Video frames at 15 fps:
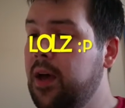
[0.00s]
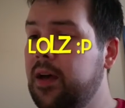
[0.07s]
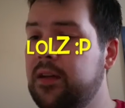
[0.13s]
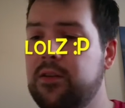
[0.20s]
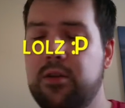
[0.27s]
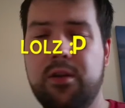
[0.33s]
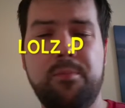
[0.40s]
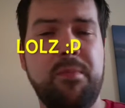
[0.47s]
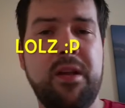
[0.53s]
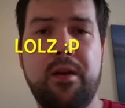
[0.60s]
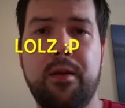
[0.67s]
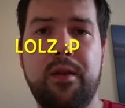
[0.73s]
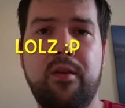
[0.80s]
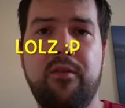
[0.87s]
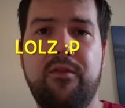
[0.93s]
Just
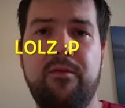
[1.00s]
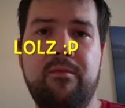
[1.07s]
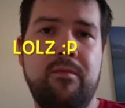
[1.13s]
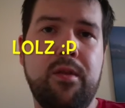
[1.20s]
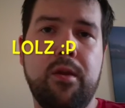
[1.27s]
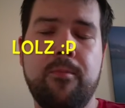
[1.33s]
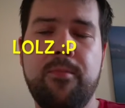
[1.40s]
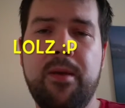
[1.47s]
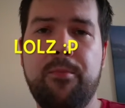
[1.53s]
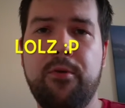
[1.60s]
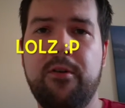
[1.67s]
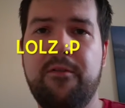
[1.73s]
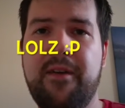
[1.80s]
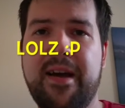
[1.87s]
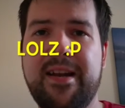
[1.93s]
because of some people
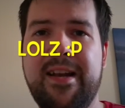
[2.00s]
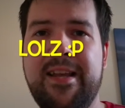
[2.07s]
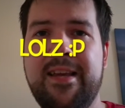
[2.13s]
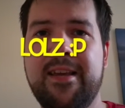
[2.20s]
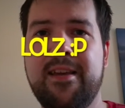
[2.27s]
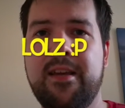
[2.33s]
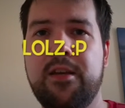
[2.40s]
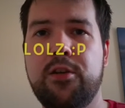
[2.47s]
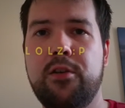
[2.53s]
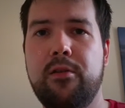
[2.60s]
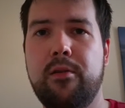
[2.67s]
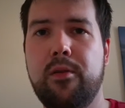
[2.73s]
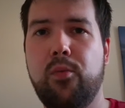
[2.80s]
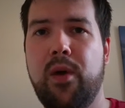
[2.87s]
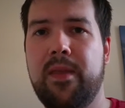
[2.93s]
have had leaking
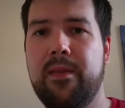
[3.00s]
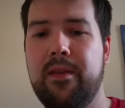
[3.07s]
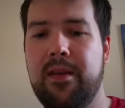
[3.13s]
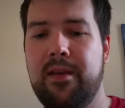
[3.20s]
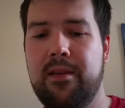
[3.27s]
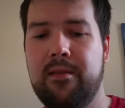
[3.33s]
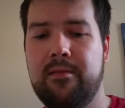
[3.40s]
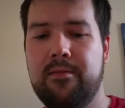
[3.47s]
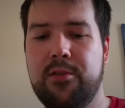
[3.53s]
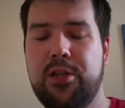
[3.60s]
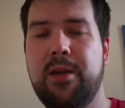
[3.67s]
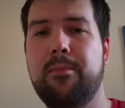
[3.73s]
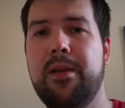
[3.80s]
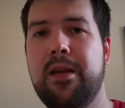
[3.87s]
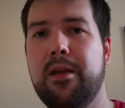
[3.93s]
issues when the
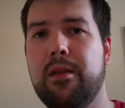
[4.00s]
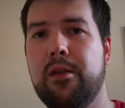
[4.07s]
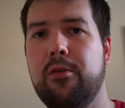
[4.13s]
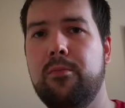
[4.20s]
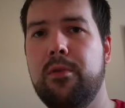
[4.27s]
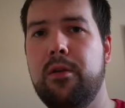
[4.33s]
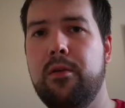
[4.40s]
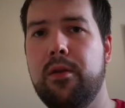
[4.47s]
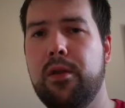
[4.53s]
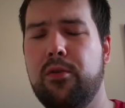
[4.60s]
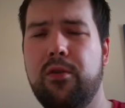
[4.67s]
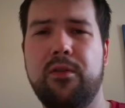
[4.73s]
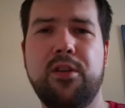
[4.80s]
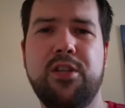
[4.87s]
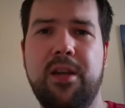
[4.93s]
chimney has come loose, or
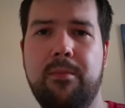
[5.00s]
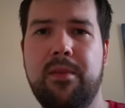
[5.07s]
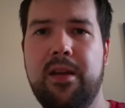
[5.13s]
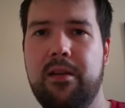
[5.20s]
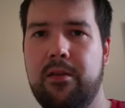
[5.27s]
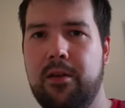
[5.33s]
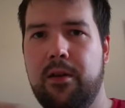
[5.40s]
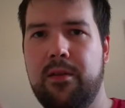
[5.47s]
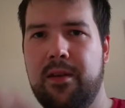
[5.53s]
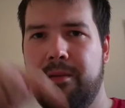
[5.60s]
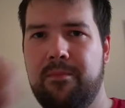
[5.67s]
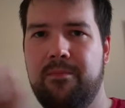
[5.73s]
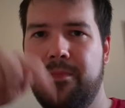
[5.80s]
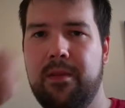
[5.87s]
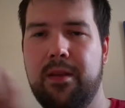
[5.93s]
not the chimney,
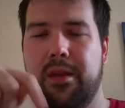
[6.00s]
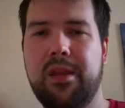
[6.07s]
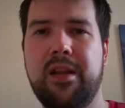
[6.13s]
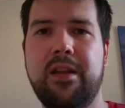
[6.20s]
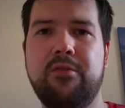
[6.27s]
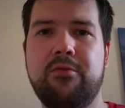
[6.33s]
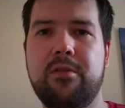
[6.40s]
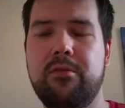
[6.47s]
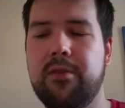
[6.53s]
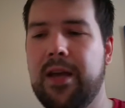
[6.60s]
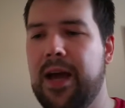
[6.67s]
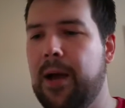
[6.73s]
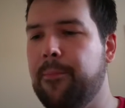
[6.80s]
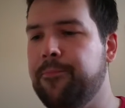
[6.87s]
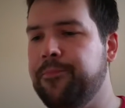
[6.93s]
the cylindrical
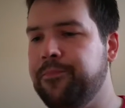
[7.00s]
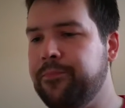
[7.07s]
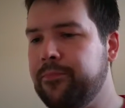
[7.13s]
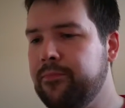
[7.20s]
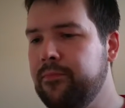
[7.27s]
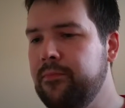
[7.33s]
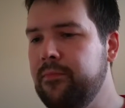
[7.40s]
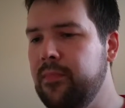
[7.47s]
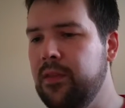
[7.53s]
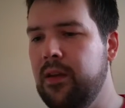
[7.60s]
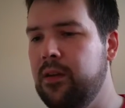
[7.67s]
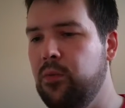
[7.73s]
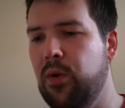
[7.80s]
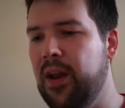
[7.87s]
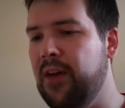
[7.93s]
cap,
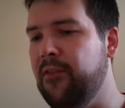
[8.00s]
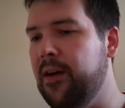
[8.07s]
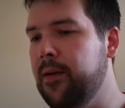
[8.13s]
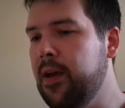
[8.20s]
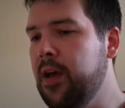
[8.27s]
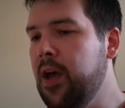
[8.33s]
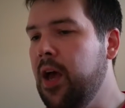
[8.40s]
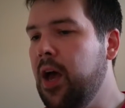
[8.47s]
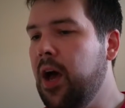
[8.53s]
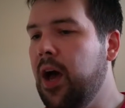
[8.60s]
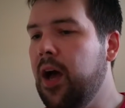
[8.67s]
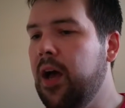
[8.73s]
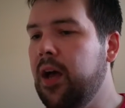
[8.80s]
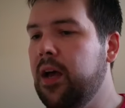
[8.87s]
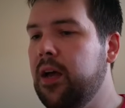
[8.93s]
whatever.
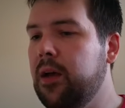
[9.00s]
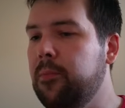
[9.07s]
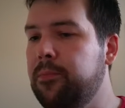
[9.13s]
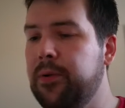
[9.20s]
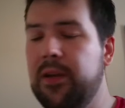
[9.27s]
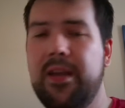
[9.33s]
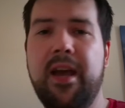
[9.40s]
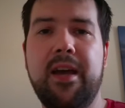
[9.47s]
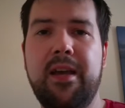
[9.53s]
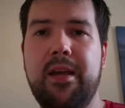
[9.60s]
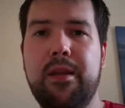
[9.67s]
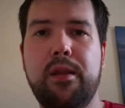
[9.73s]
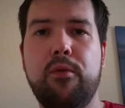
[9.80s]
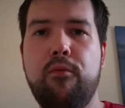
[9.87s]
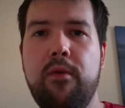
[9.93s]
But yeah,
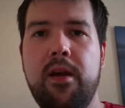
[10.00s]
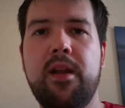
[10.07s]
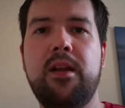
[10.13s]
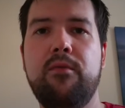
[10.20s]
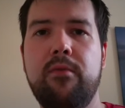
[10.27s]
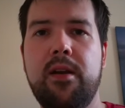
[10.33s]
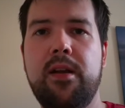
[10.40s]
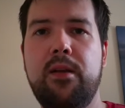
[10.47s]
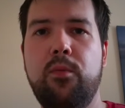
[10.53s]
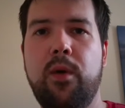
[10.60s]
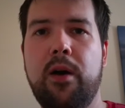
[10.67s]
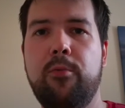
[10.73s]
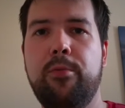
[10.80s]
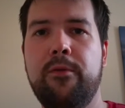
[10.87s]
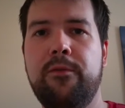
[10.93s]
it's a really
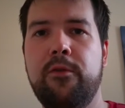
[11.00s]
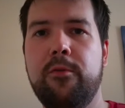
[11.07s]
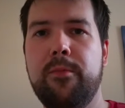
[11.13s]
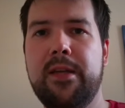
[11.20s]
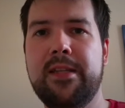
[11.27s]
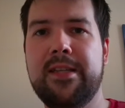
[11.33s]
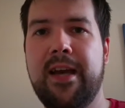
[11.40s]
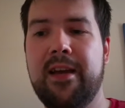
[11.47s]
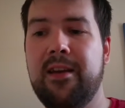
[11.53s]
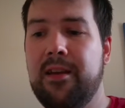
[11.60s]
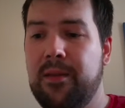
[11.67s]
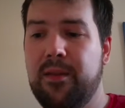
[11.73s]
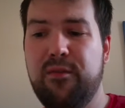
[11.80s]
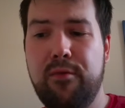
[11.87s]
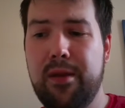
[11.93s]
well performing
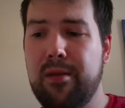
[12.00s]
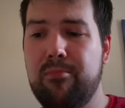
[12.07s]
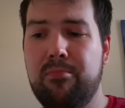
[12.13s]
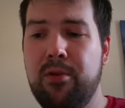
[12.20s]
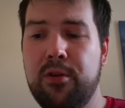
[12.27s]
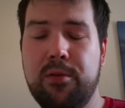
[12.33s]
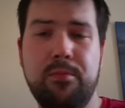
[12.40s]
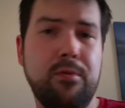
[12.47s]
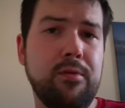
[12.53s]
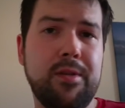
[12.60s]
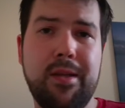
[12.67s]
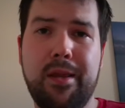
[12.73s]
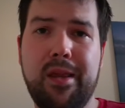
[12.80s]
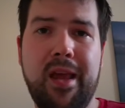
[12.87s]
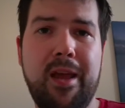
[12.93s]
tank. There isn't much more
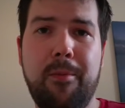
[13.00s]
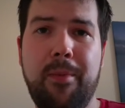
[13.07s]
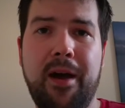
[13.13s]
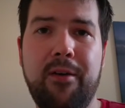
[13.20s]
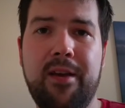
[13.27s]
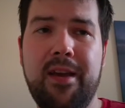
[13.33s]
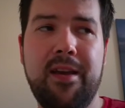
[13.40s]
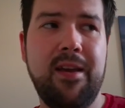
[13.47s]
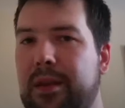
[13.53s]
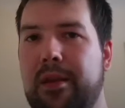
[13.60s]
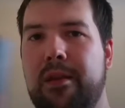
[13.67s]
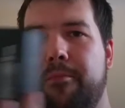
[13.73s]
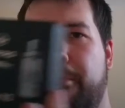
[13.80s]
to say about it. This is a